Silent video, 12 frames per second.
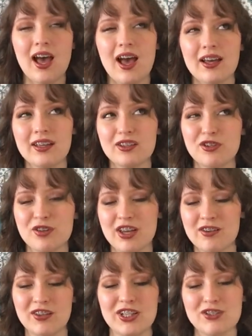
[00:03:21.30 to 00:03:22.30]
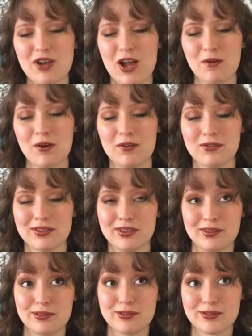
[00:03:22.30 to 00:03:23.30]
I guess you can't really track where everything
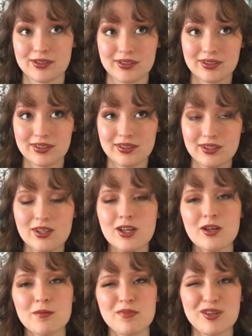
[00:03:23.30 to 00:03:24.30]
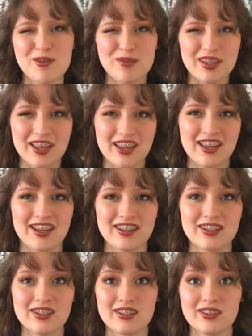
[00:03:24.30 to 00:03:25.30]
started, but you can
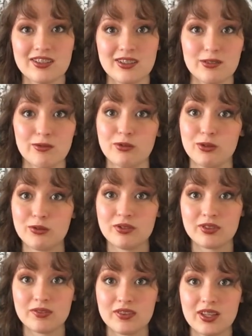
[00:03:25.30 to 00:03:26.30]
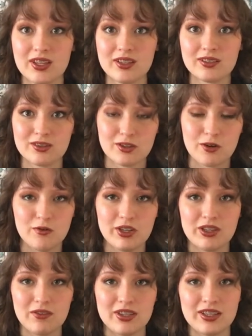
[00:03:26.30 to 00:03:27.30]
see the roots of things, go
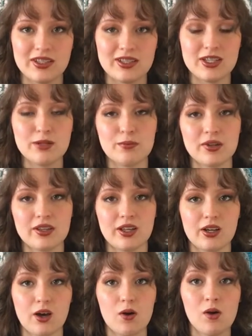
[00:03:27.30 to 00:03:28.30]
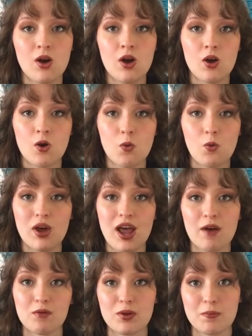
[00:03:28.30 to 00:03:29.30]
really, really deep, and then go, what
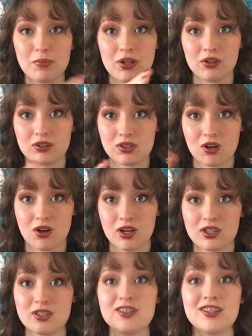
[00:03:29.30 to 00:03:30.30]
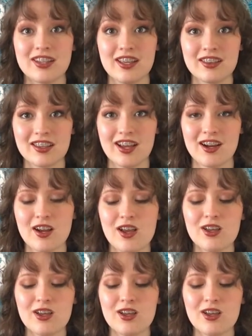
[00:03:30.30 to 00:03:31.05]
have we built on to get there?